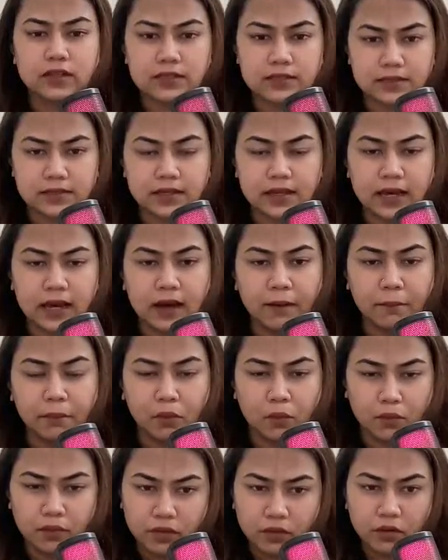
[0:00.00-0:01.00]
this gap
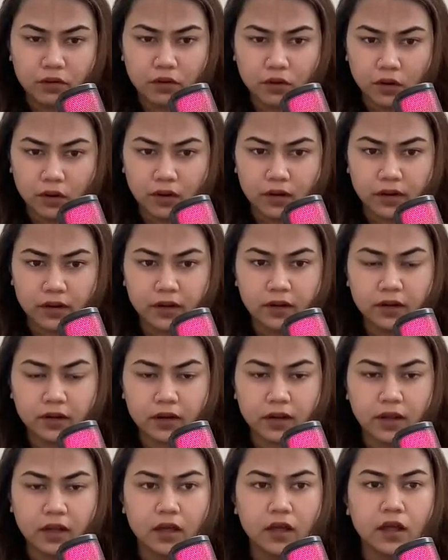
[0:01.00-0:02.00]
with your content,
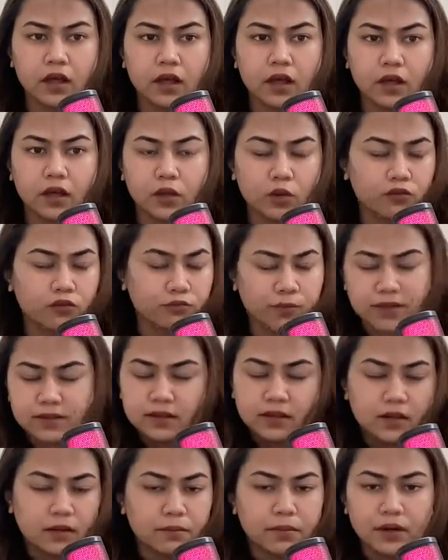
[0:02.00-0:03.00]
you've
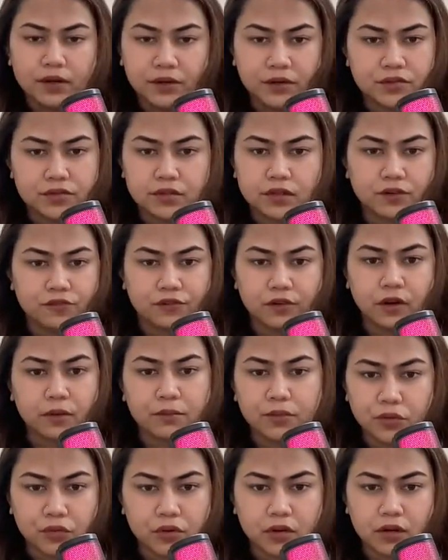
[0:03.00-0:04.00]
basically built yourself a
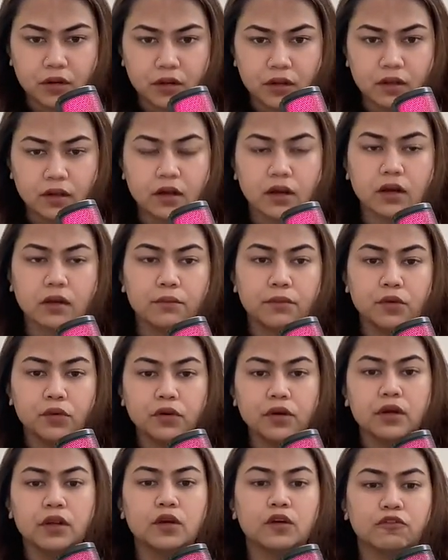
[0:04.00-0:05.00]
community
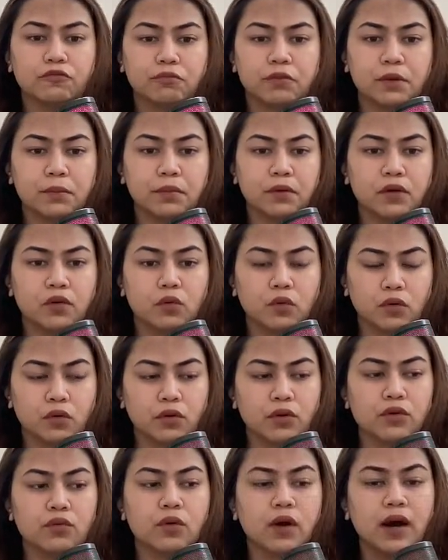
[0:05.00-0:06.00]
of people who are
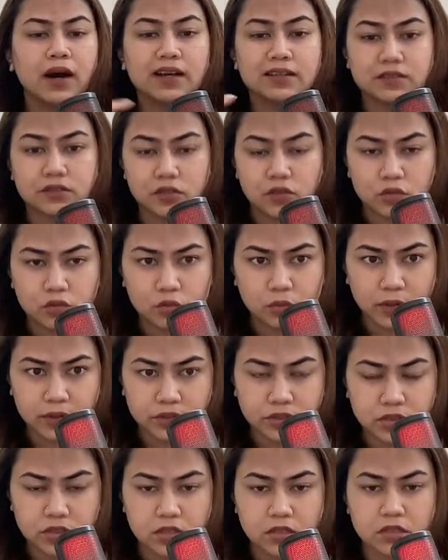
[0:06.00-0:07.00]
going to ask you
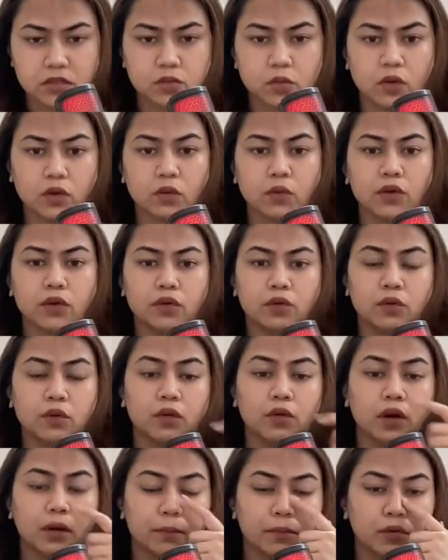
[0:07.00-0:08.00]
questions, who are going to
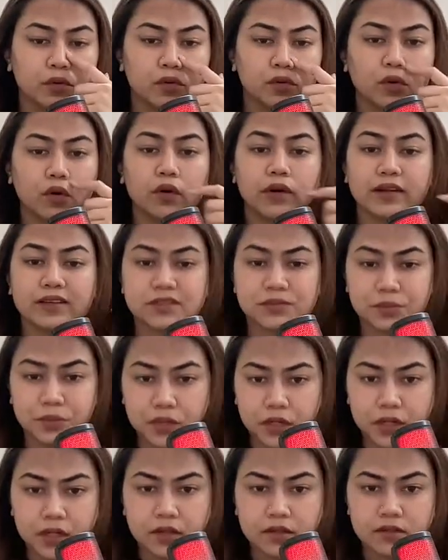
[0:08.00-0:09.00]
look up to your
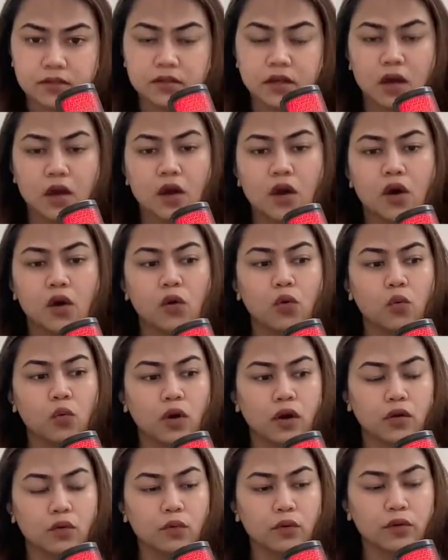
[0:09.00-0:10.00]
expertise, who
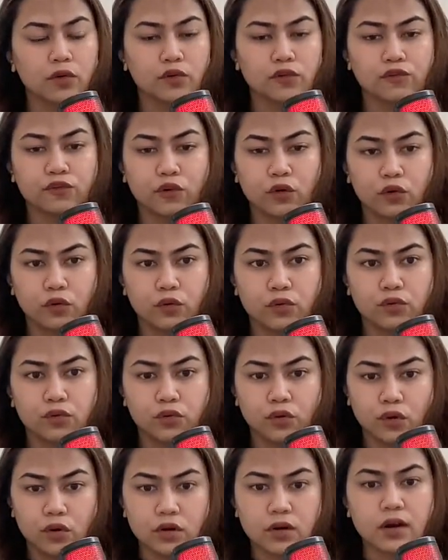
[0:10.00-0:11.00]
are going to follow
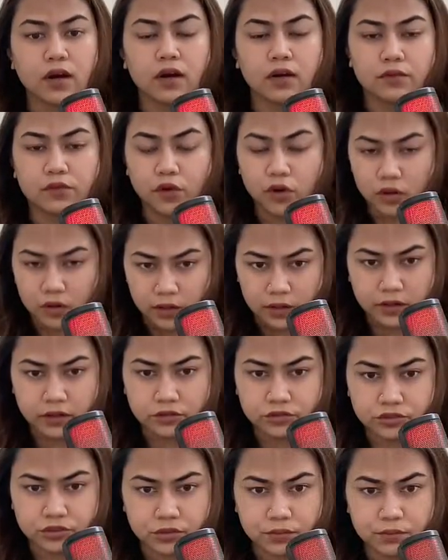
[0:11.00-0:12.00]
your thought
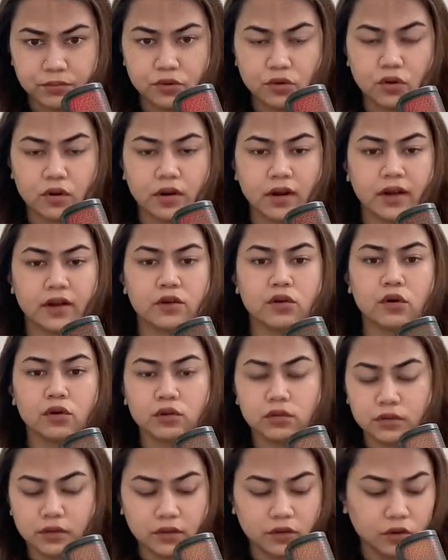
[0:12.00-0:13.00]
leadership, your
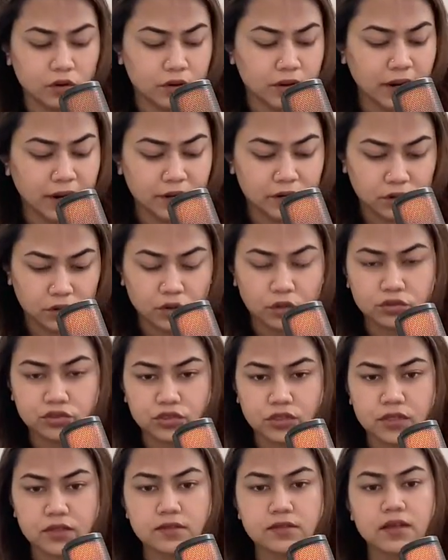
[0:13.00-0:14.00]

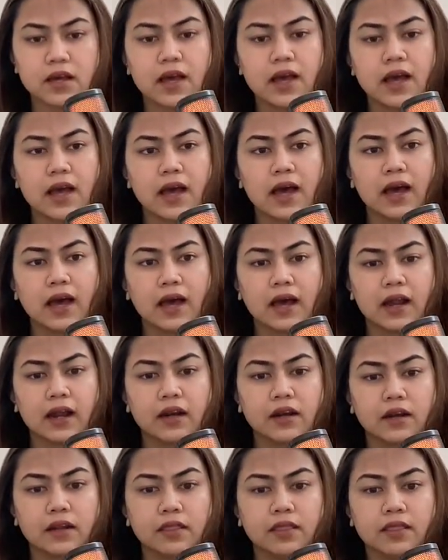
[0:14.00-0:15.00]
ideologies.
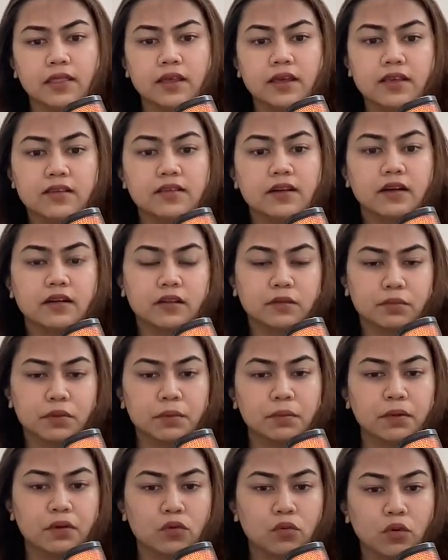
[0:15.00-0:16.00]
And these are the
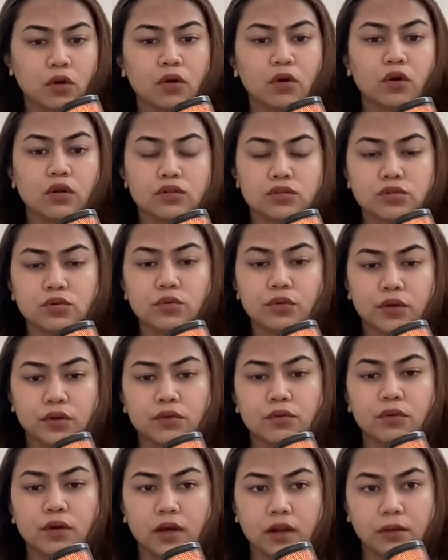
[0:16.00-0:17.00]
people who are also going
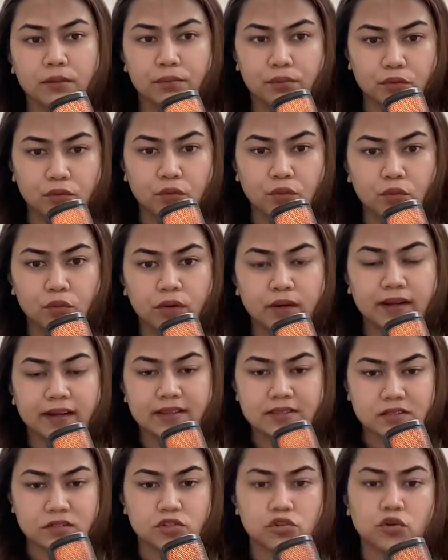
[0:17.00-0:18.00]
to help you
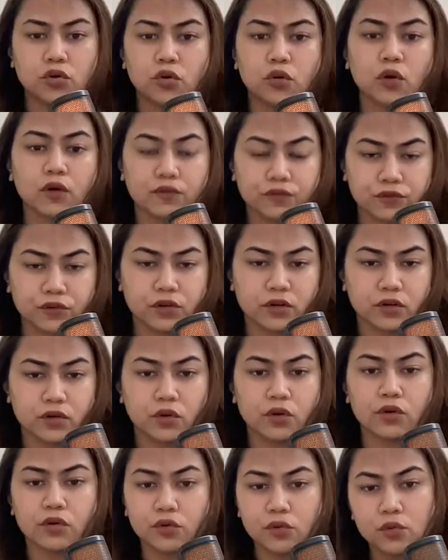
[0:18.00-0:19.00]
test your offer,
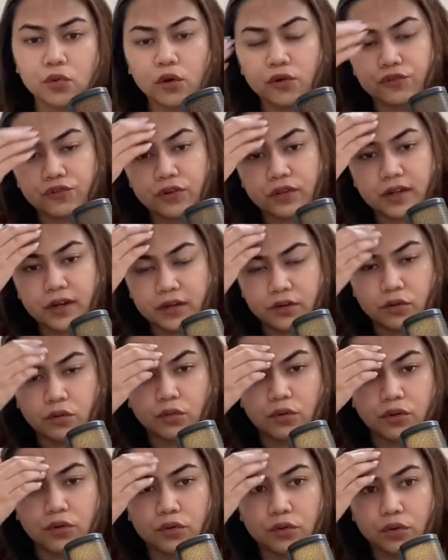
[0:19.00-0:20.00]
your new offer that you're
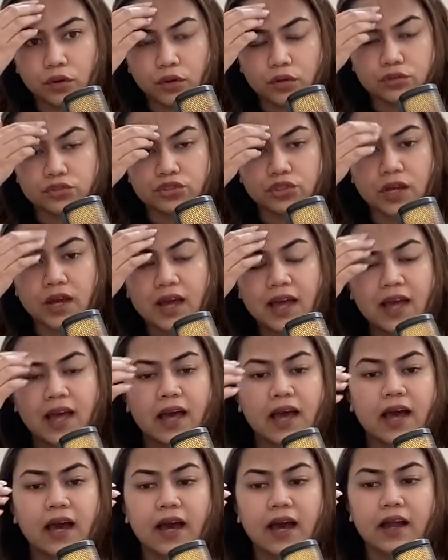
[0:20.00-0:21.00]
going to launch.
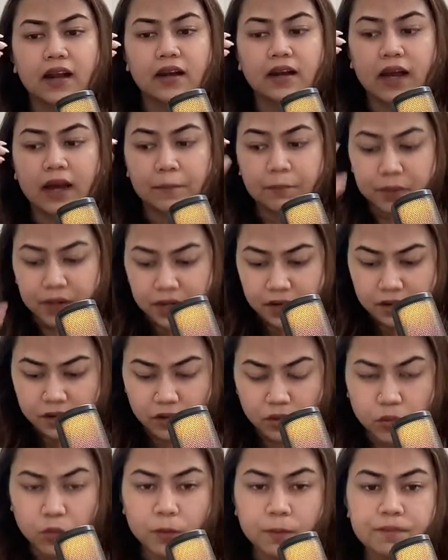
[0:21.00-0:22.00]
And I'm telling
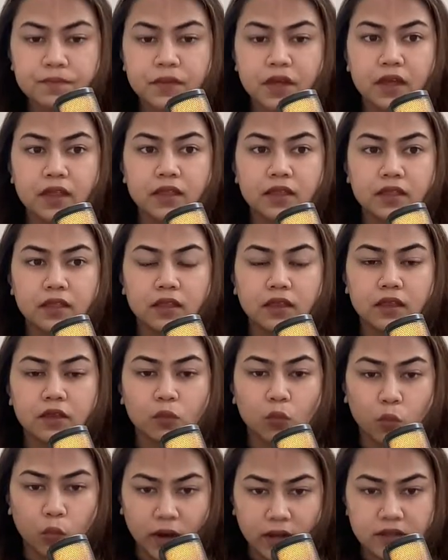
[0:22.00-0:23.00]
you,
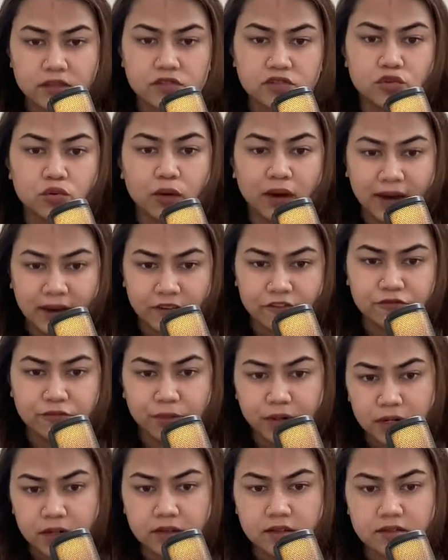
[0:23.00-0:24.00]
once you have
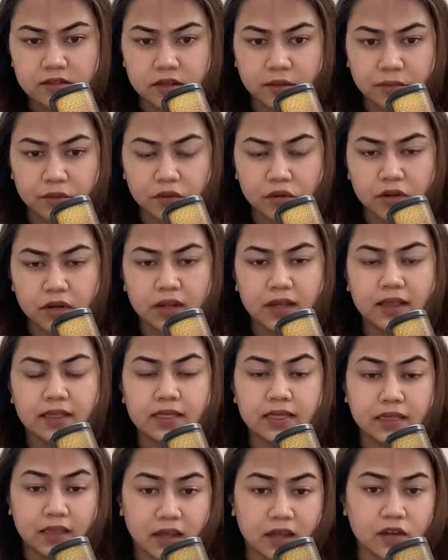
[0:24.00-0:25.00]
built this community,
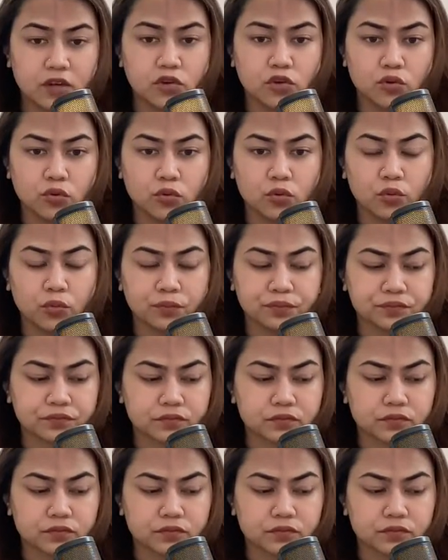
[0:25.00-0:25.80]
and then you